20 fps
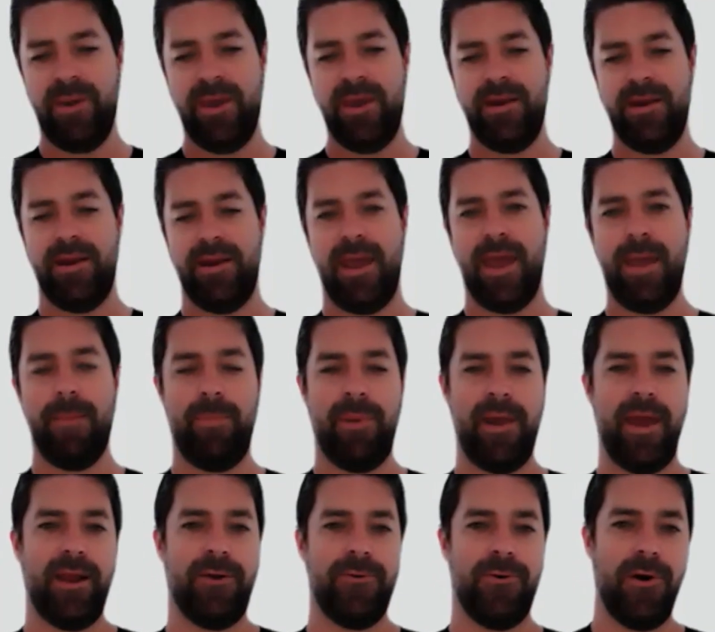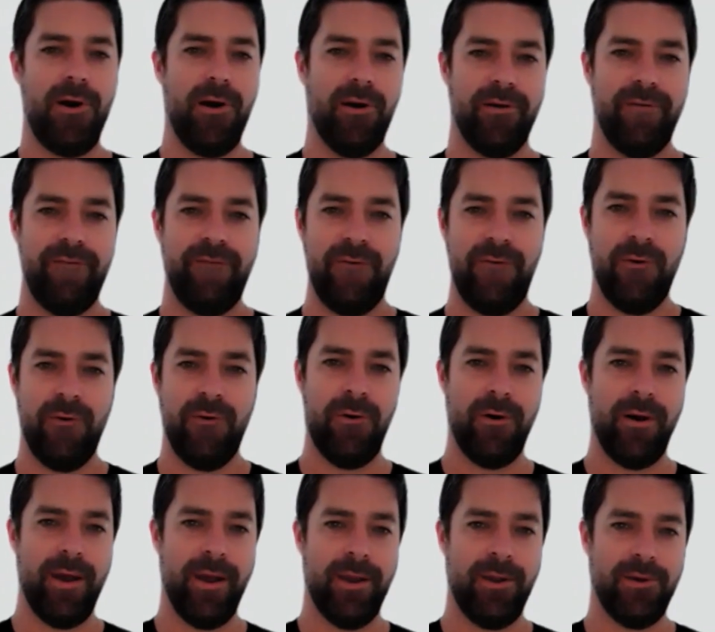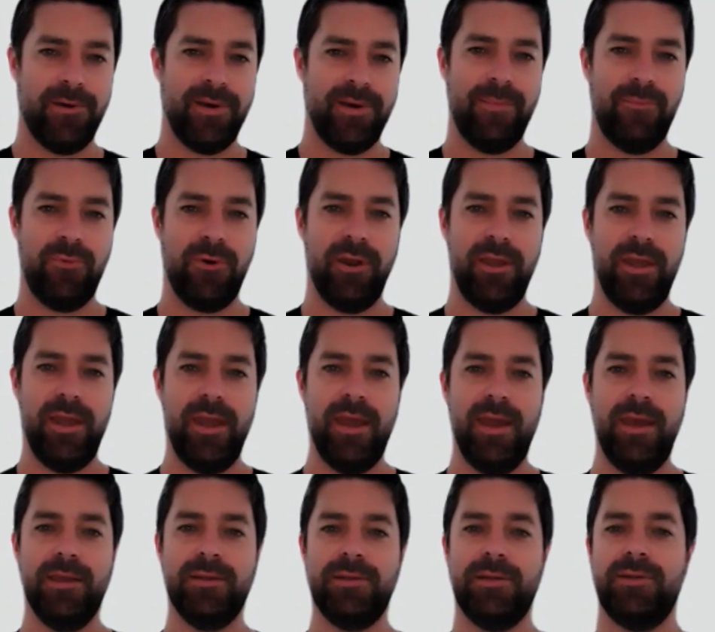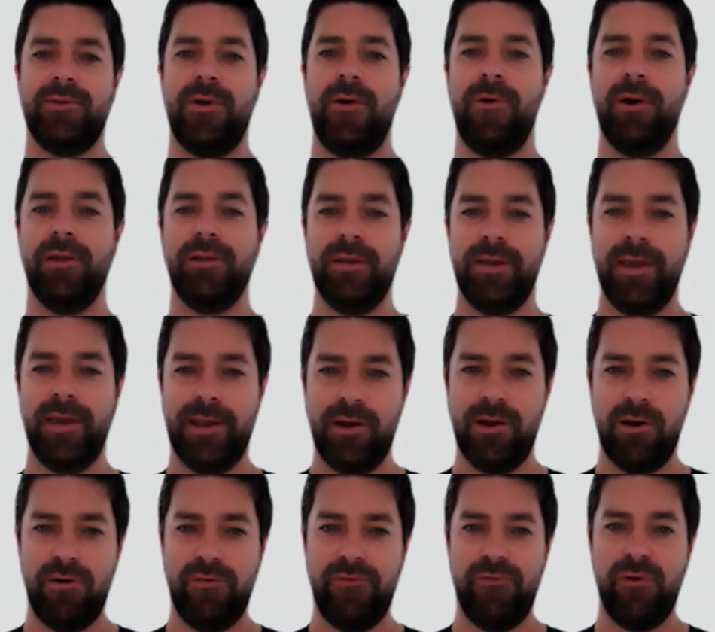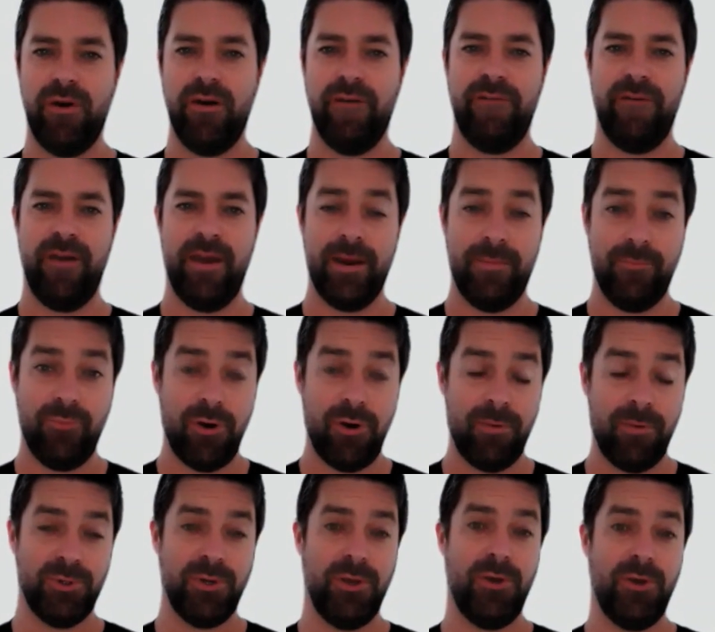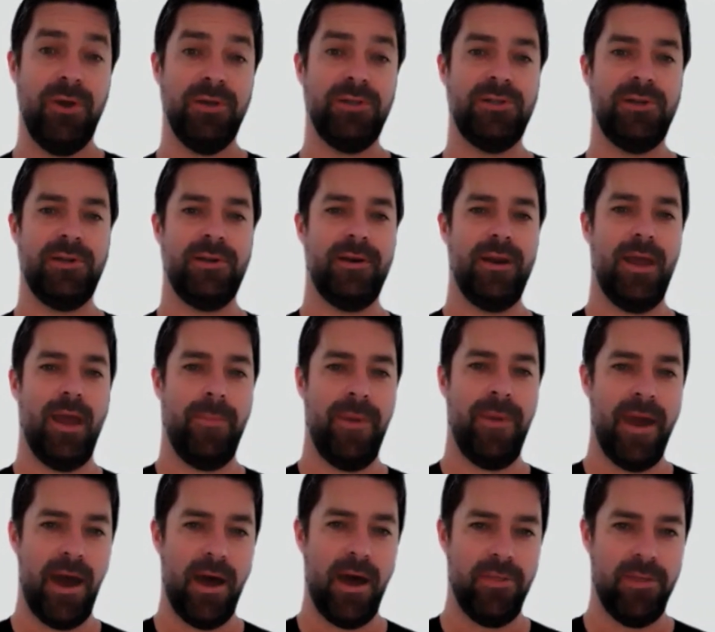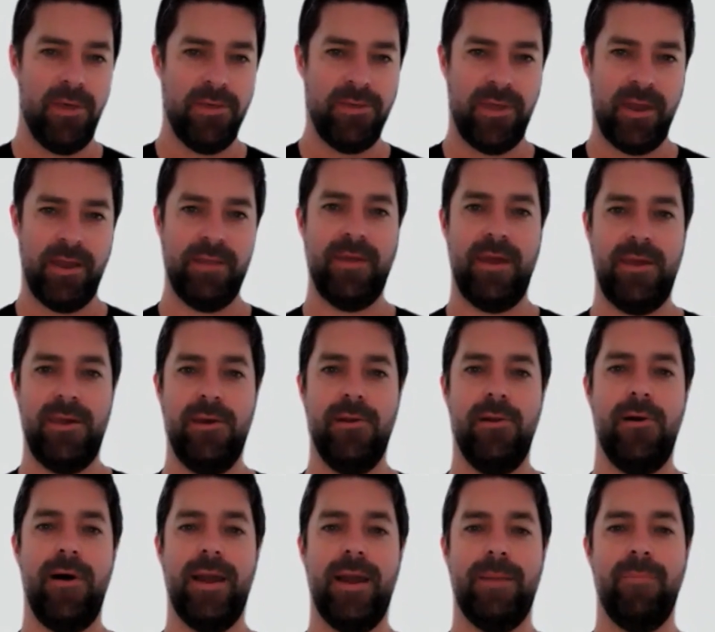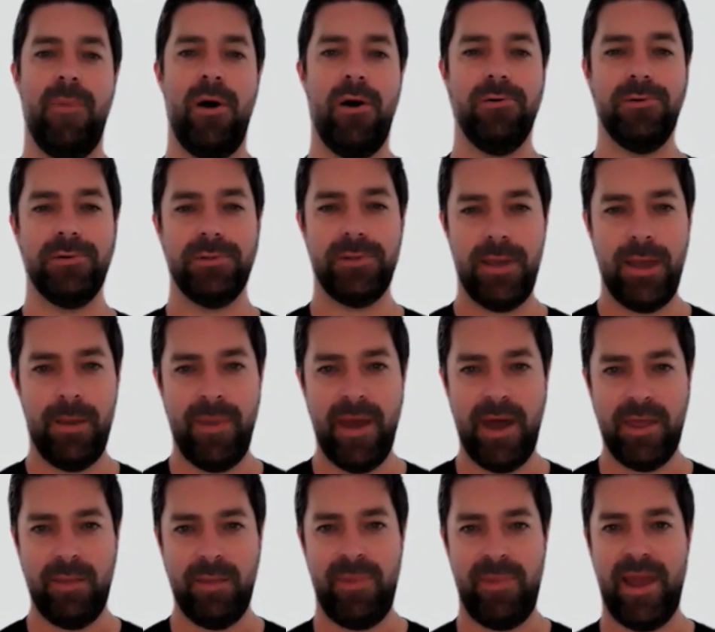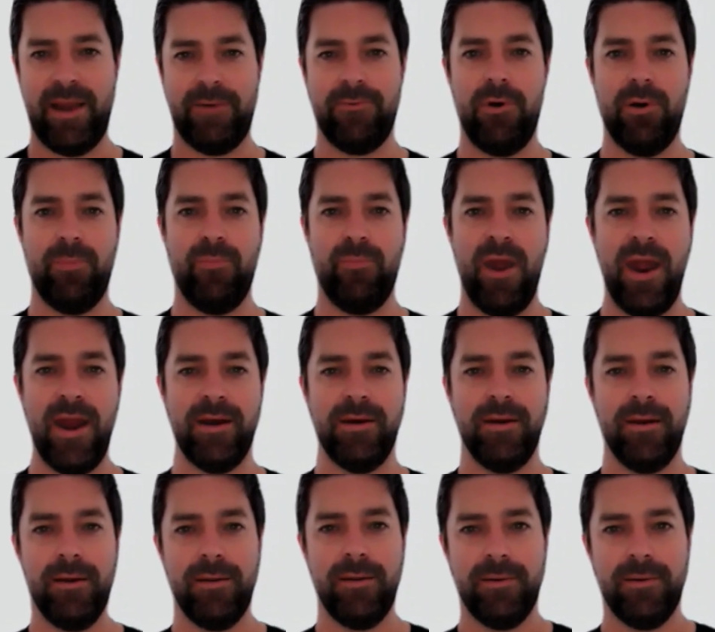been at BlackRock for a good number of years, so I wanted to kick off with an impromptu question about the thing that you like most about the BlackRock brand.